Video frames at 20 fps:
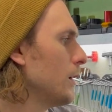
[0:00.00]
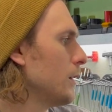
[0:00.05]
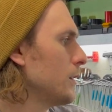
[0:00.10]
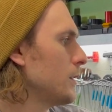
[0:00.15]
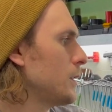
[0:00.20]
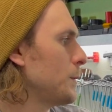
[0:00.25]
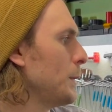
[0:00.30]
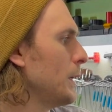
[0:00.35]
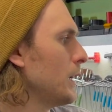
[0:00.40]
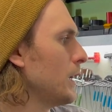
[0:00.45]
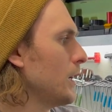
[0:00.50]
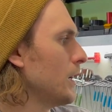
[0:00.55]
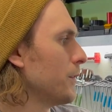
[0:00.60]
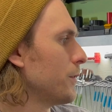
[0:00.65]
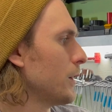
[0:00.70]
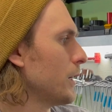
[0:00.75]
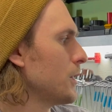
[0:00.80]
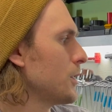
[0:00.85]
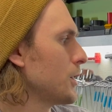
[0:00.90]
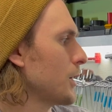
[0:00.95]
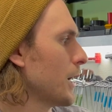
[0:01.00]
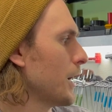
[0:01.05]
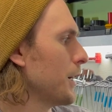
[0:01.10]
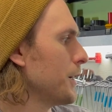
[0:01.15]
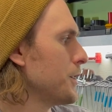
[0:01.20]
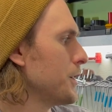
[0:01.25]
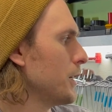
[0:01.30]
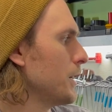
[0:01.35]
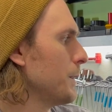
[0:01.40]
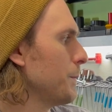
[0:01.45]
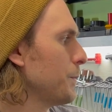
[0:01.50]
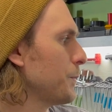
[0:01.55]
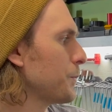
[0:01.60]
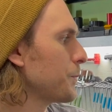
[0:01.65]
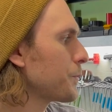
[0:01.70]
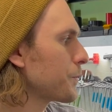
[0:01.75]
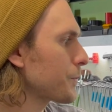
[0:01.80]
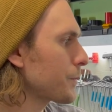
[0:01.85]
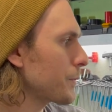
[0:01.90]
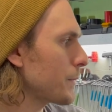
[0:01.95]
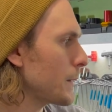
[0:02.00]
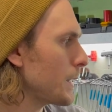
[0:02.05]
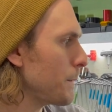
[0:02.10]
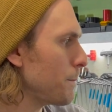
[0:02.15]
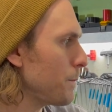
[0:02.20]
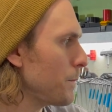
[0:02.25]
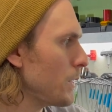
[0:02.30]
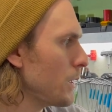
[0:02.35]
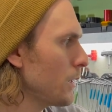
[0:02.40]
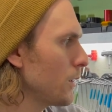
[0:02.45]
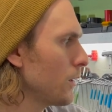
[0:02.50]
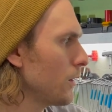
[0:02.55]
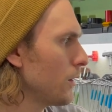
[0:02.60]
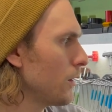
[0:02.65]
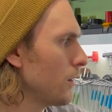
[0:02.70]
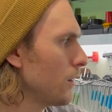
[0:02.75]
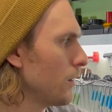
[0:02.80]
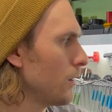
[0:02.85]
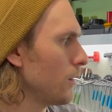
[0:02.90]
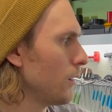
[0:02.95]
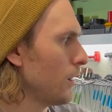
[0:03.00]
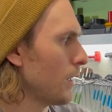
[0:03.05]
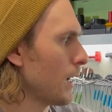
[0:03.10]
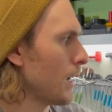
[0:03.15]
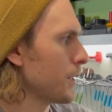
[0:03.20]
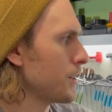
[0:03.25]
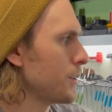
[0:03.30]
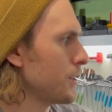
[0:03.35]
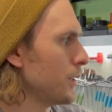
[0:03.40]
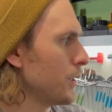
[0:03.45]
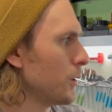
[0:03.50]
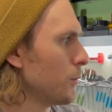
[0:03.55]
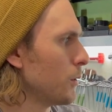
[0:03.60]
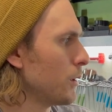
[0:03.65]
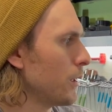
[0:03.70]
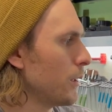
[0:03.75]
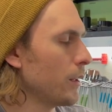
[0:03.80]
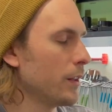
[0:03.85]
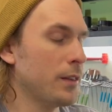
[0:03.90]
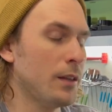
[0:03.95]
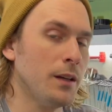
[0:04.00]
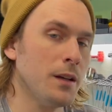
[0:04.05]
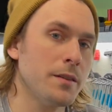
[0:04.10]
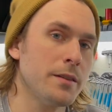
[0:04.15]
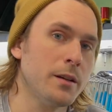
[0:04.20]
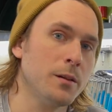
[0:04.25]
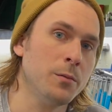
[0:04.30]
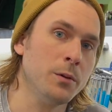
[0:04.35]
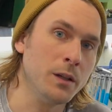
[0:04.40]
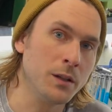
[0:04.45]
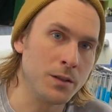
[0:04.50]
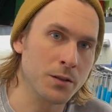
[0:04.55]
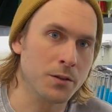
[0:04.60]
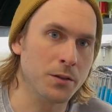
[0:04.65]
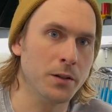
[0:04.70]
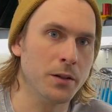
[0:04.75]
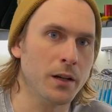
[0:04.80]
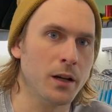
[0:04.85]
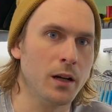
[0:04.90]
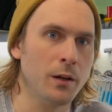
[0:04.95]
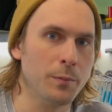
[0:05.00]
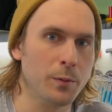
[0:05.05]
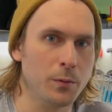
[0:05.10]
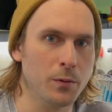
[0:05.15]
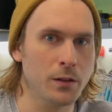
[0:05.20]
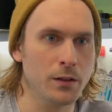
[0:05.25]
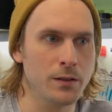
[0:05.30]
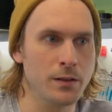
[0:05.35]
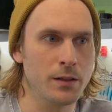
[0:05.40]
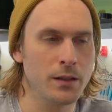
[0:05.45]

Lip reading: Speaking of race strategy, last year one of the things that we screwed up was